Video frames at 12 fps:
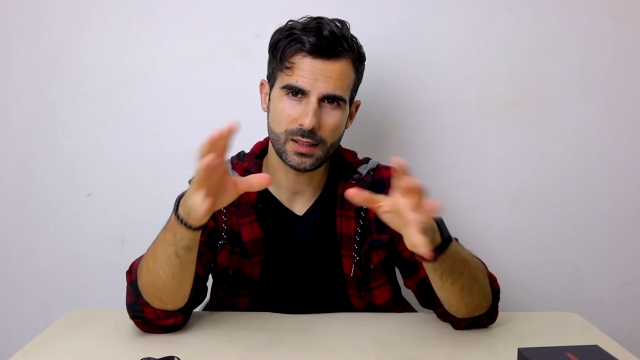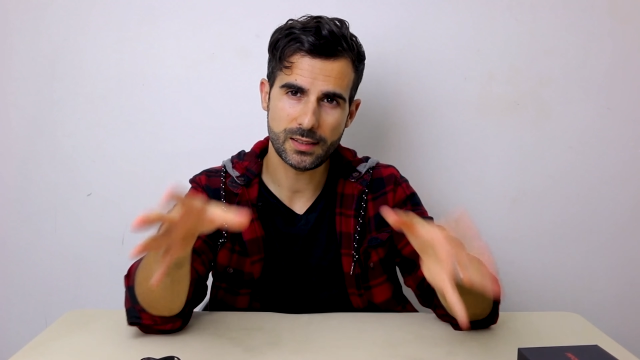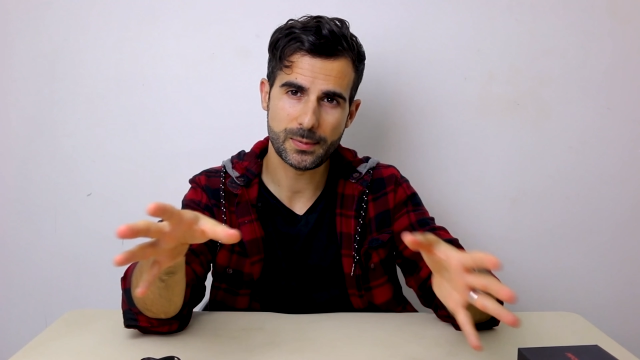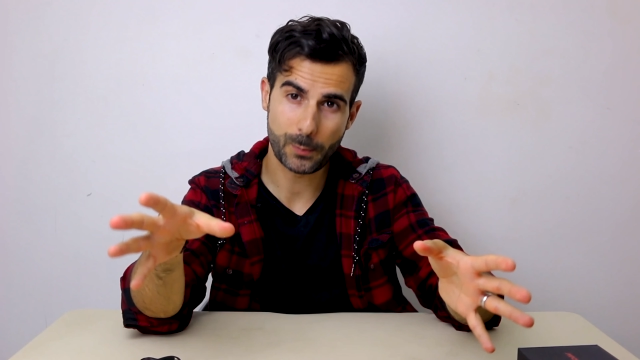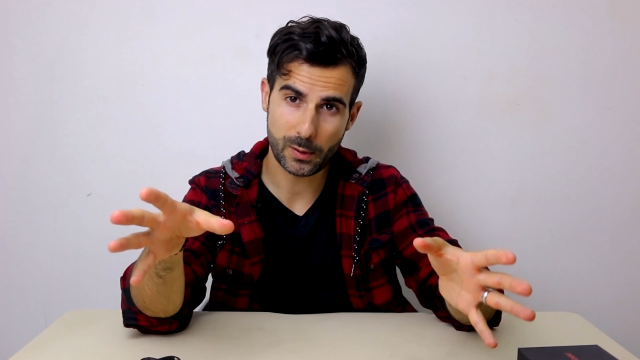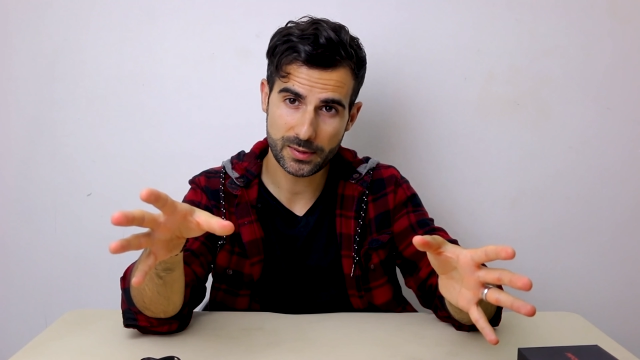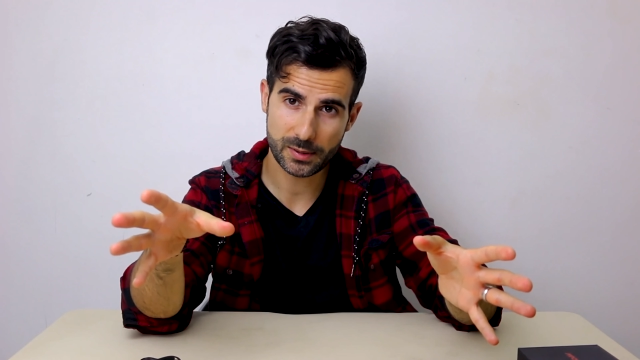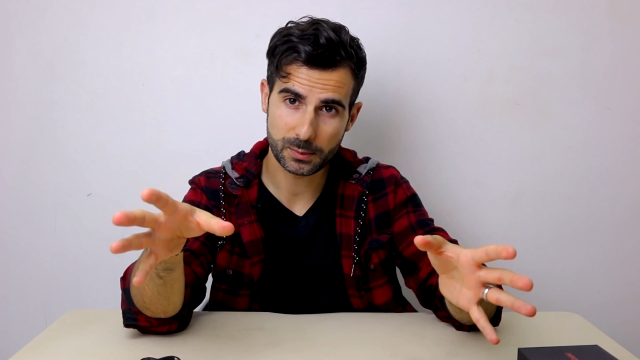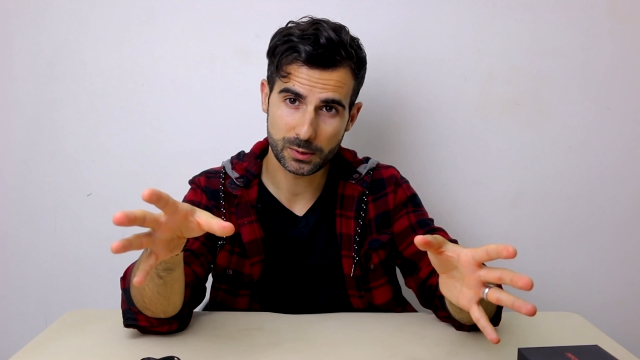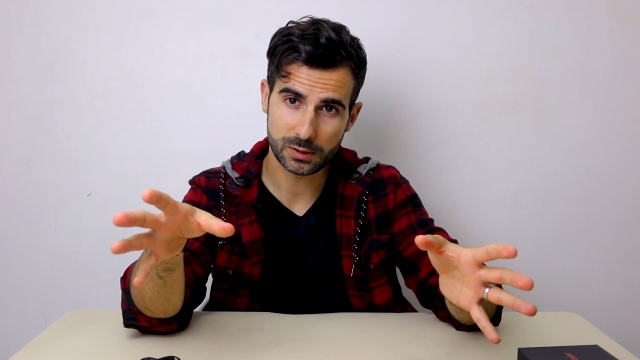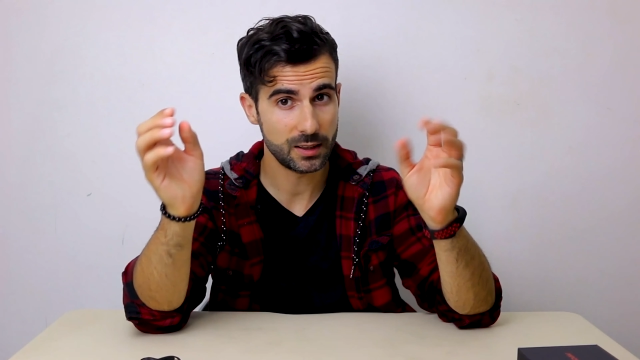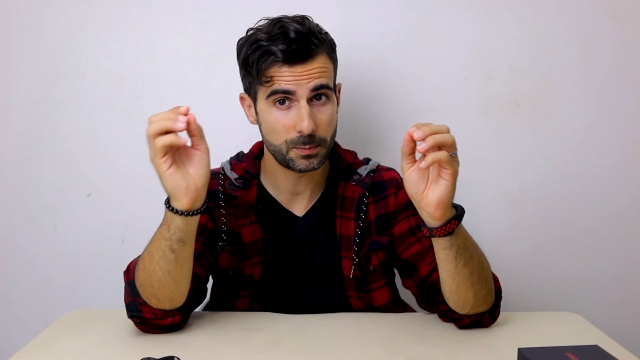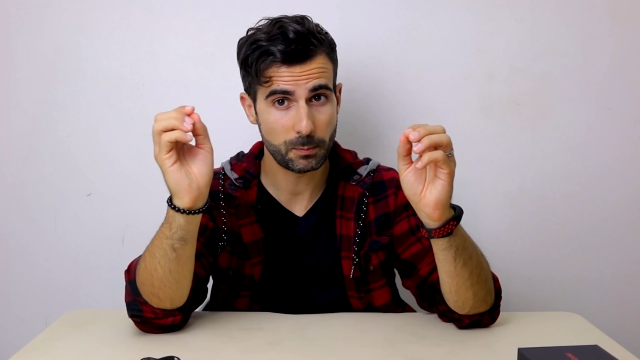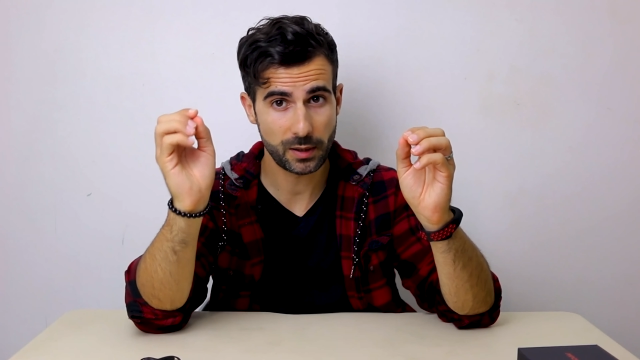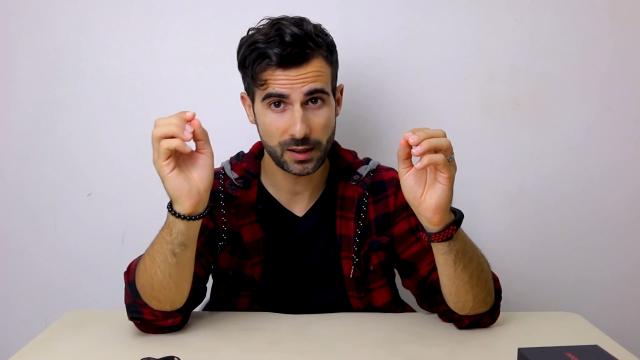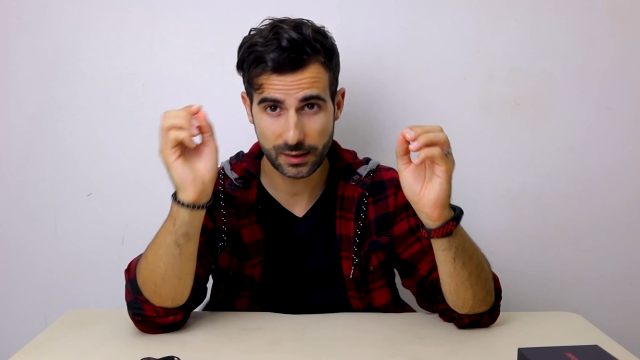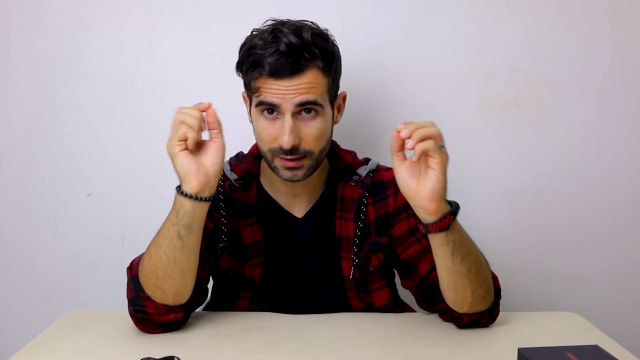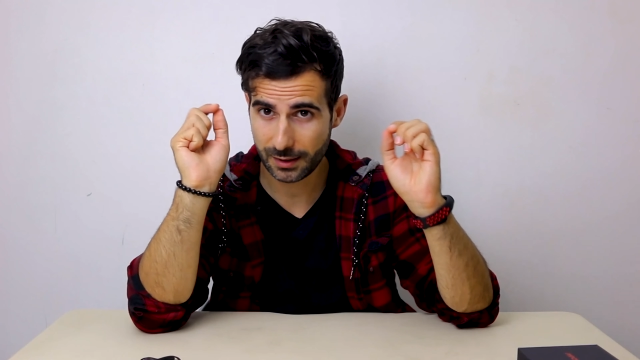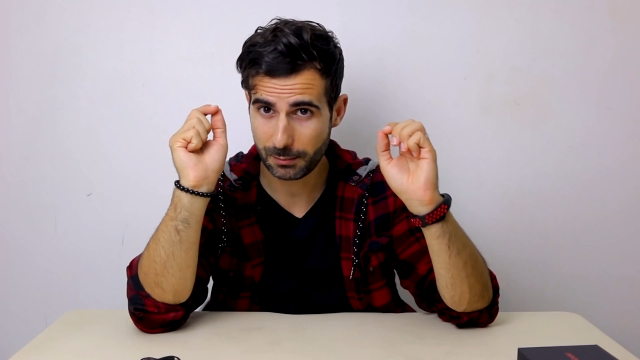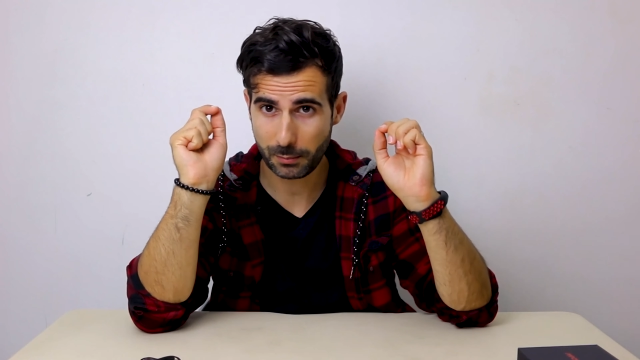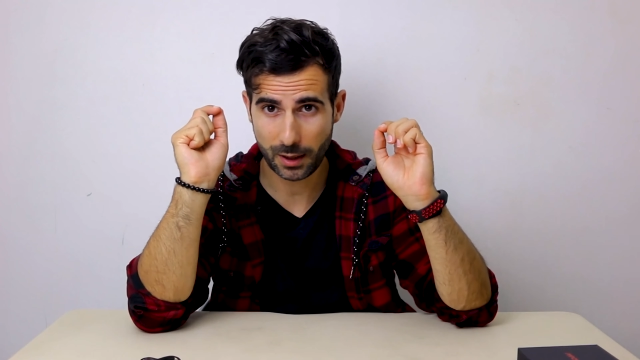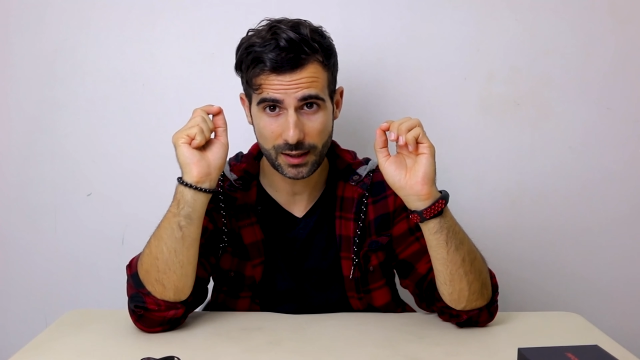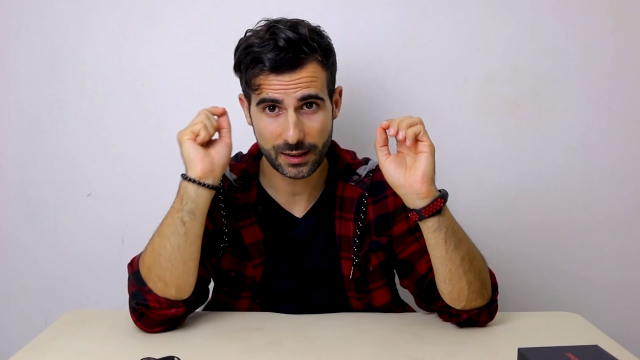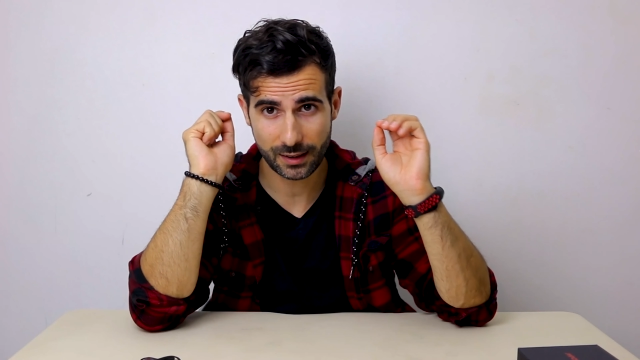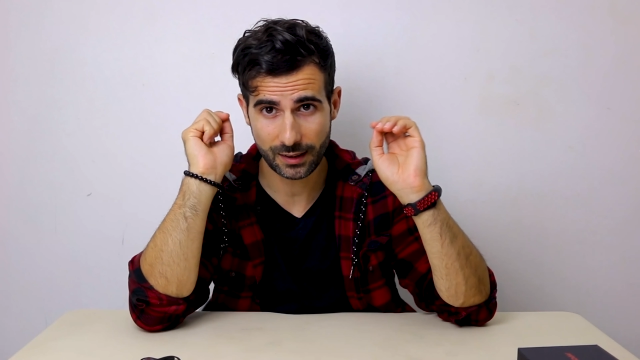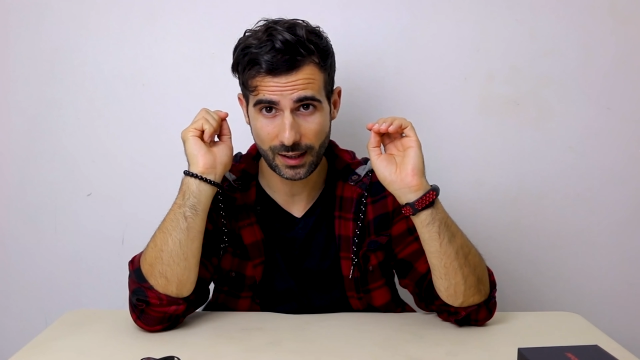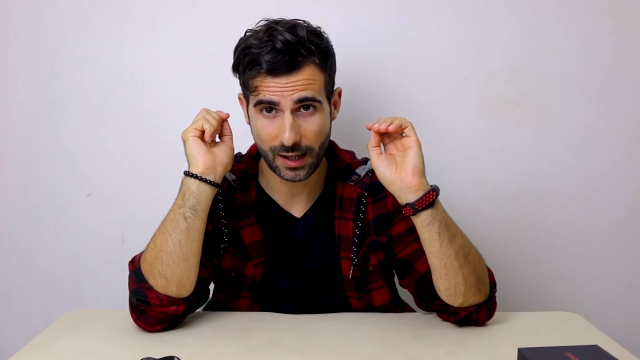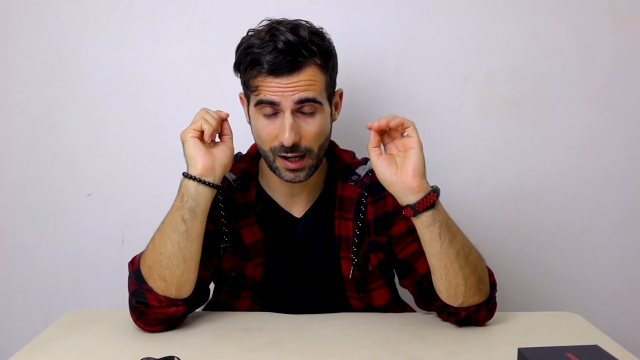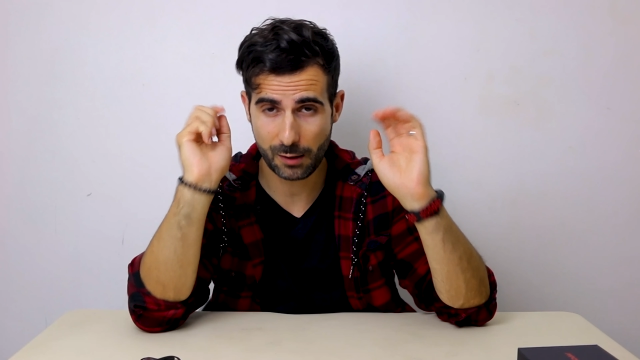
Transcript: It's possible. It's better than buying